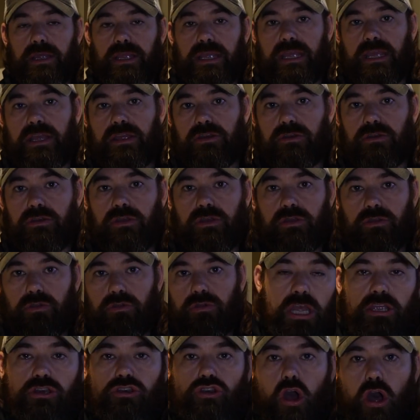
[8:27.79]
in
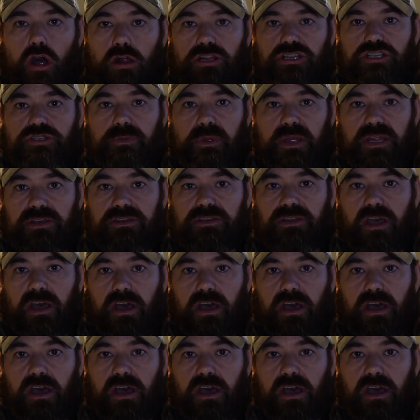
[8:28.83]
acknowledgement